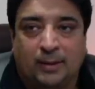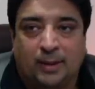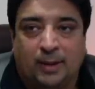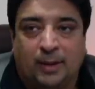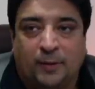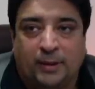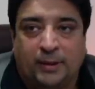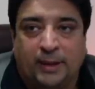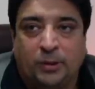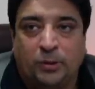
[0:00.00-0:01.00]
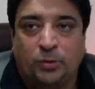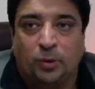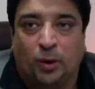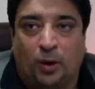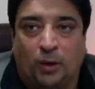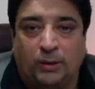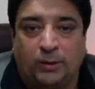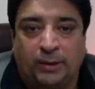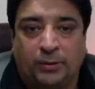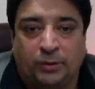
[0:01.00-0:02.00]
and if I take you all the way to